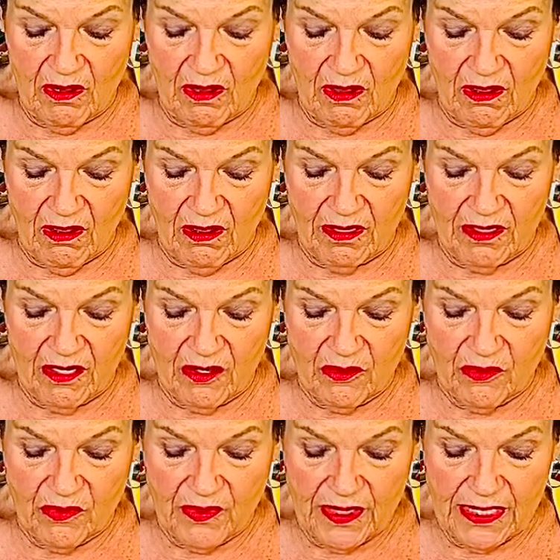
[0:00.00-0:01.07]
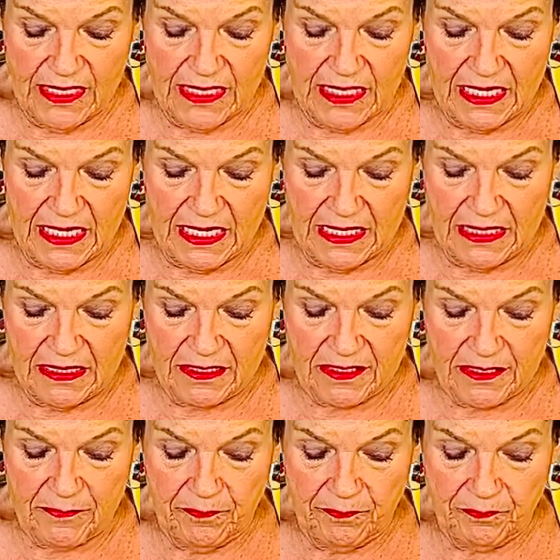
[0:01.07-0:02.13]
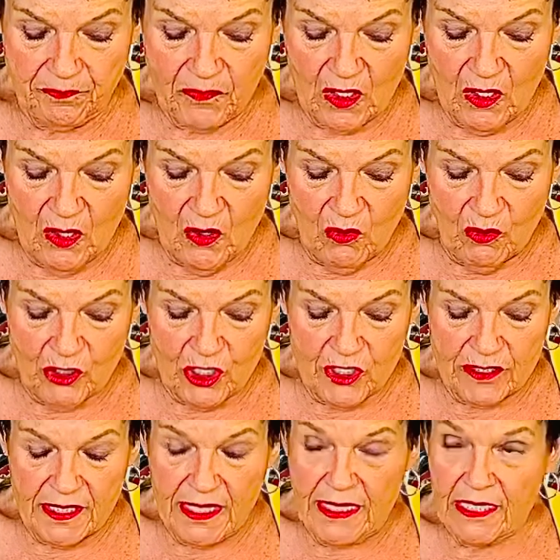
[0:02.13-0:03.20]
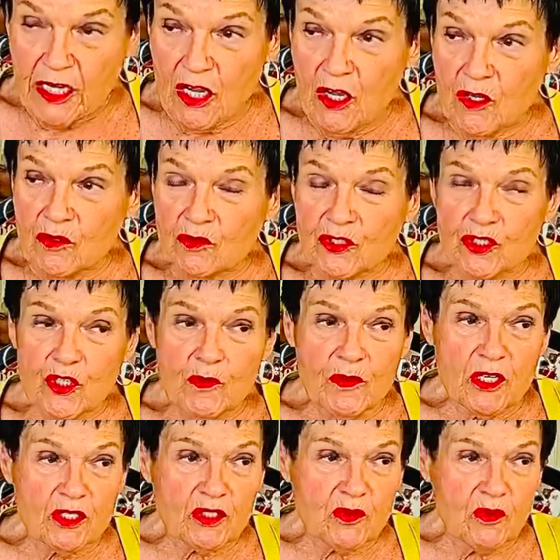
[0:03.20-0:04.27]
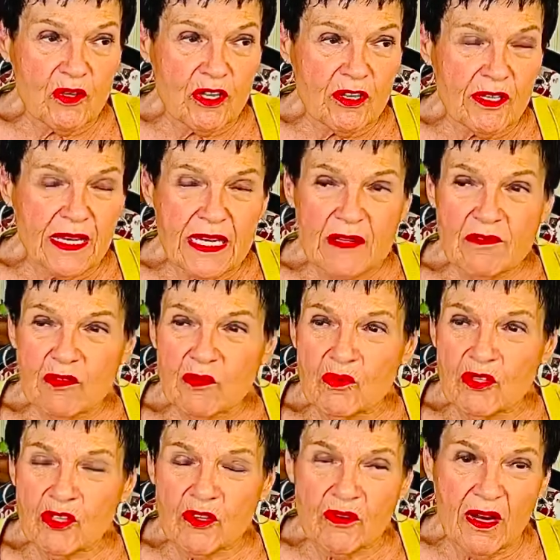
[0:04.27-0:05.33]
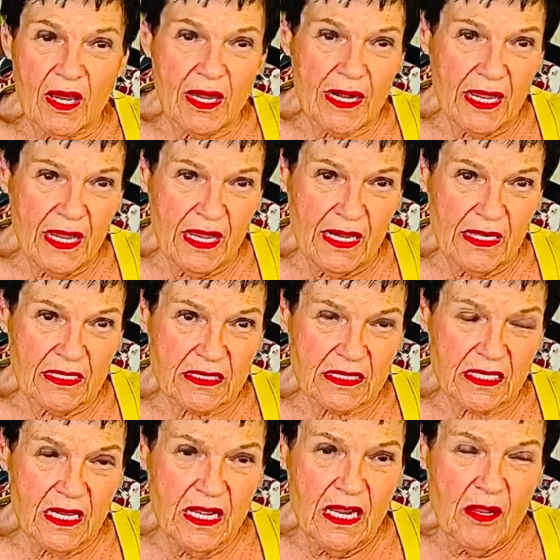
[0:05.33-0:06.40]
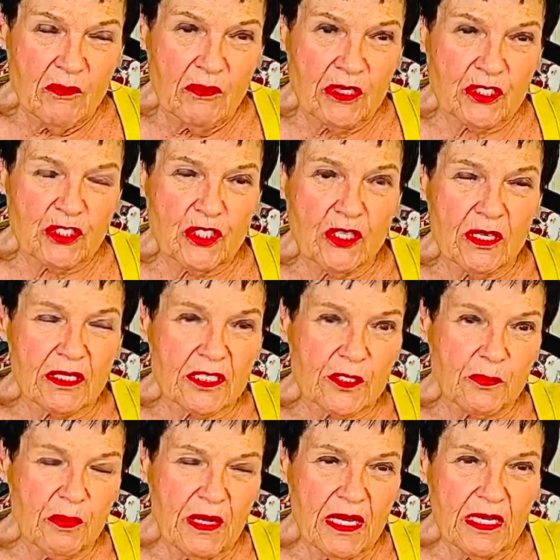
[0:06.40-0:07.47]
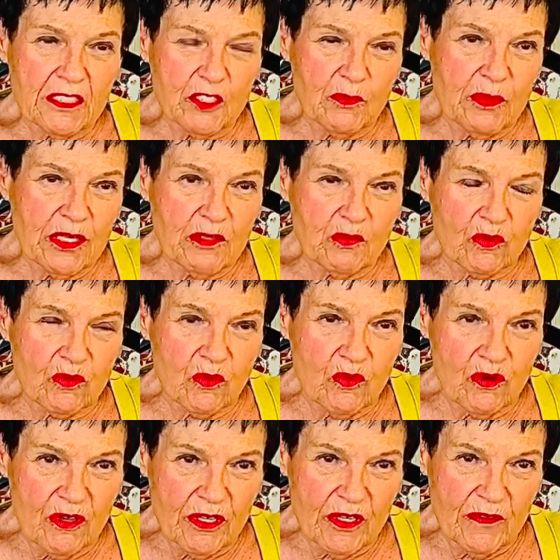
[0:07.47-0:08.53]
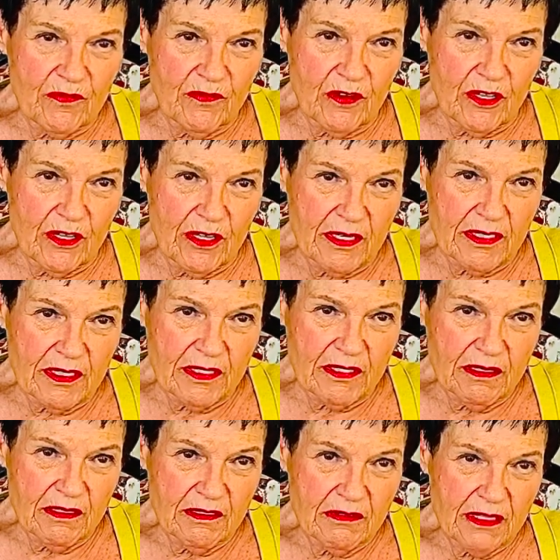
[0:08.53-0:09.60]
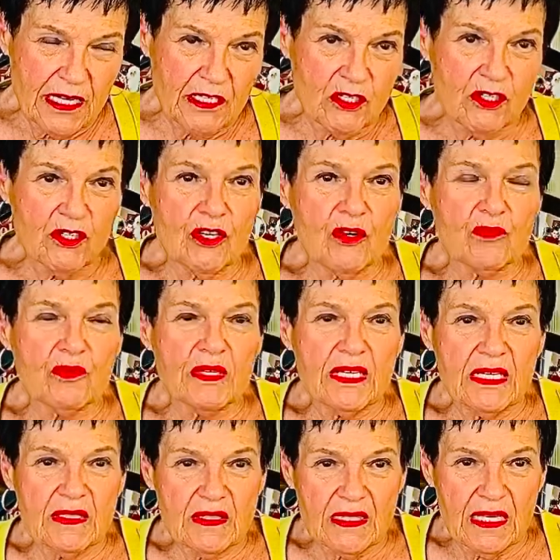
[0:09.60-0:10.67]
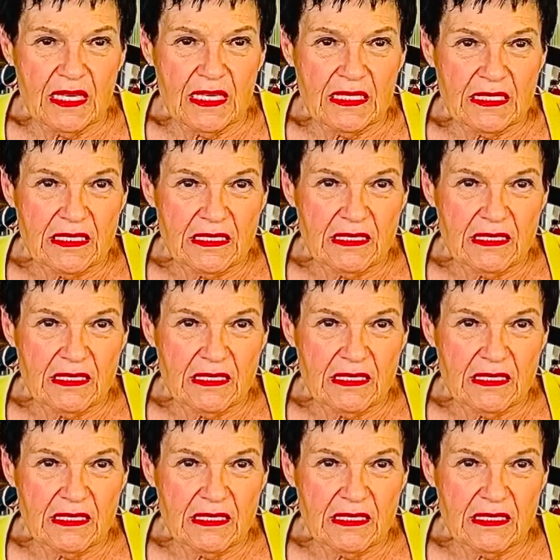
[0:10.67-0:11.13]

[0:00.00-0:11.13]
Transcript: Another thing is where you take on too much work even when you're not asked, but you expect to be rewarded for it, and you don't get that.